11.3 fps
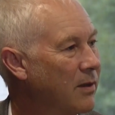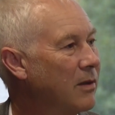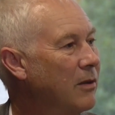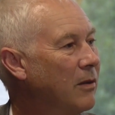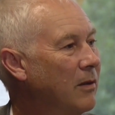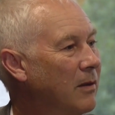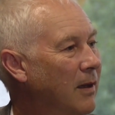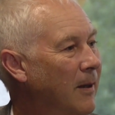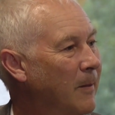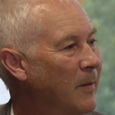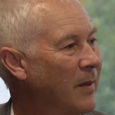the student,
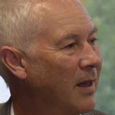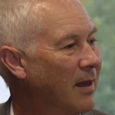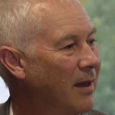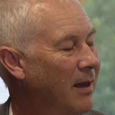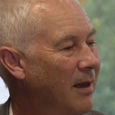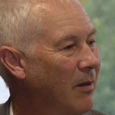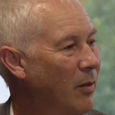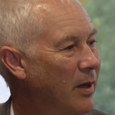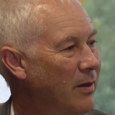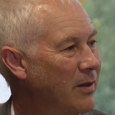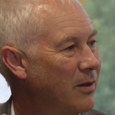
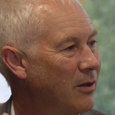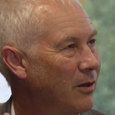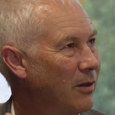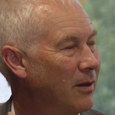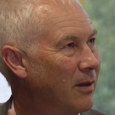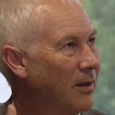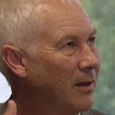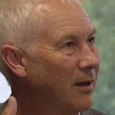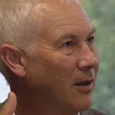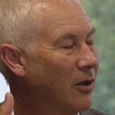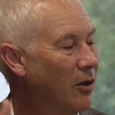where has the student
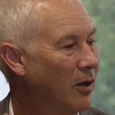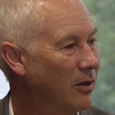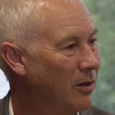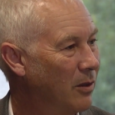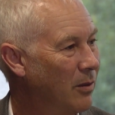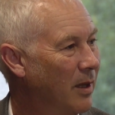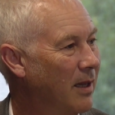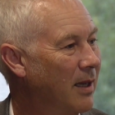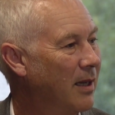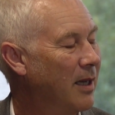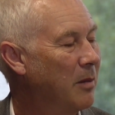got to and
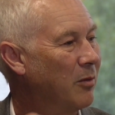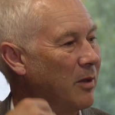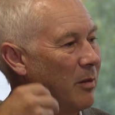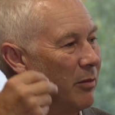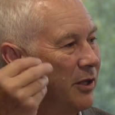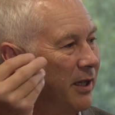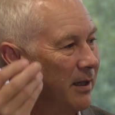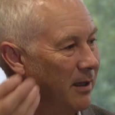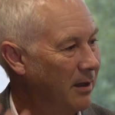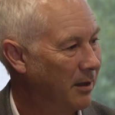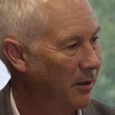then able to project
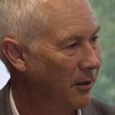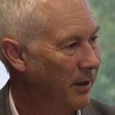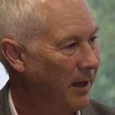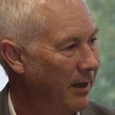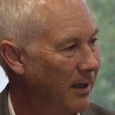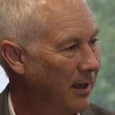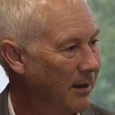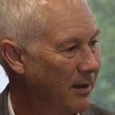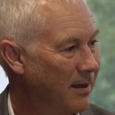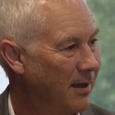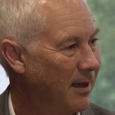into having done
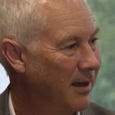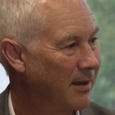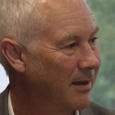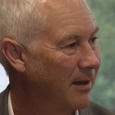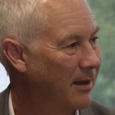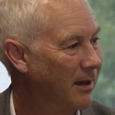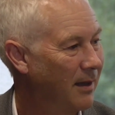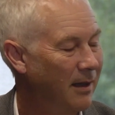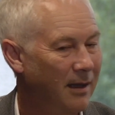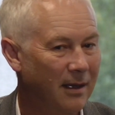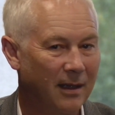this task?
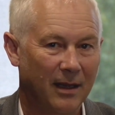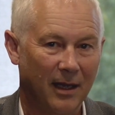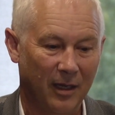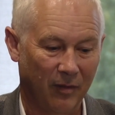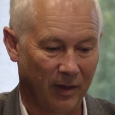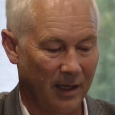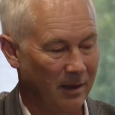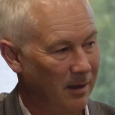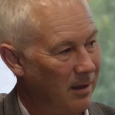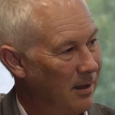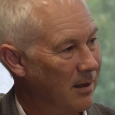And if they're
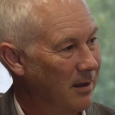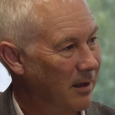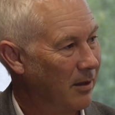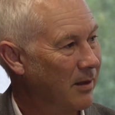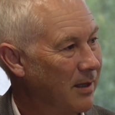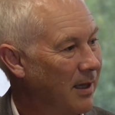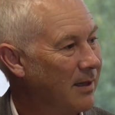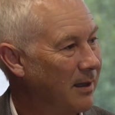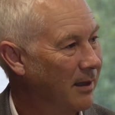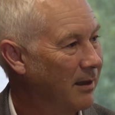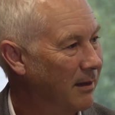the things that you're
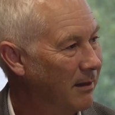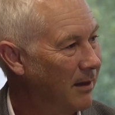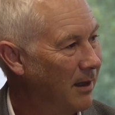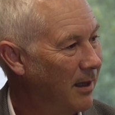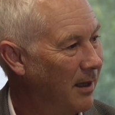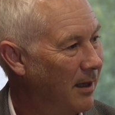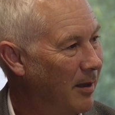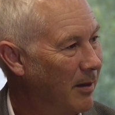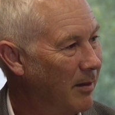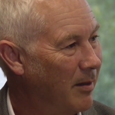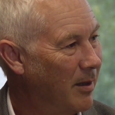assessing,
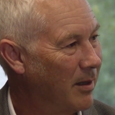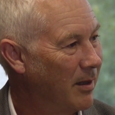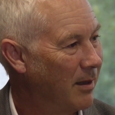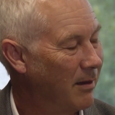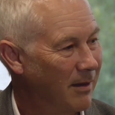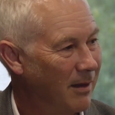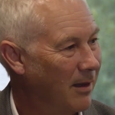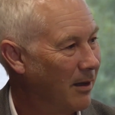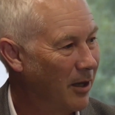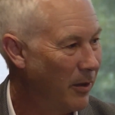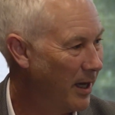no
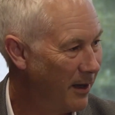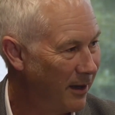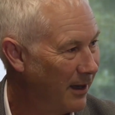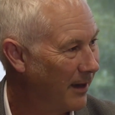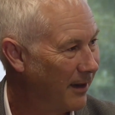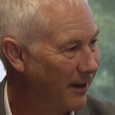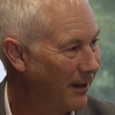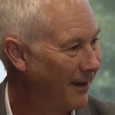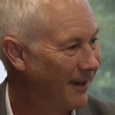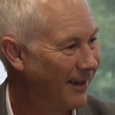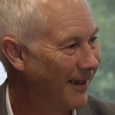AI
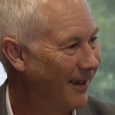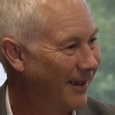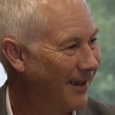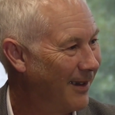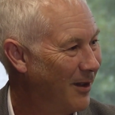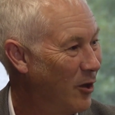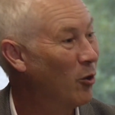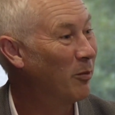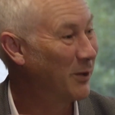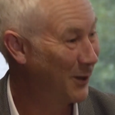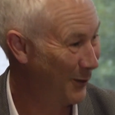can
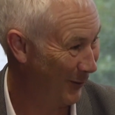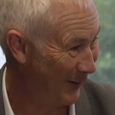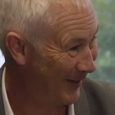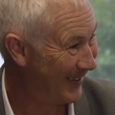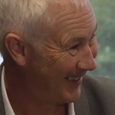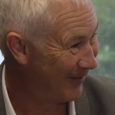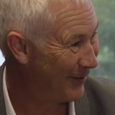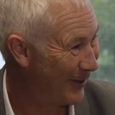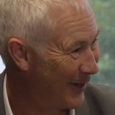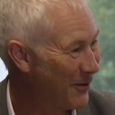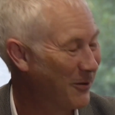help the student, if
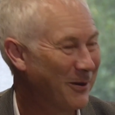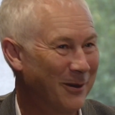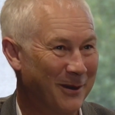you like, or not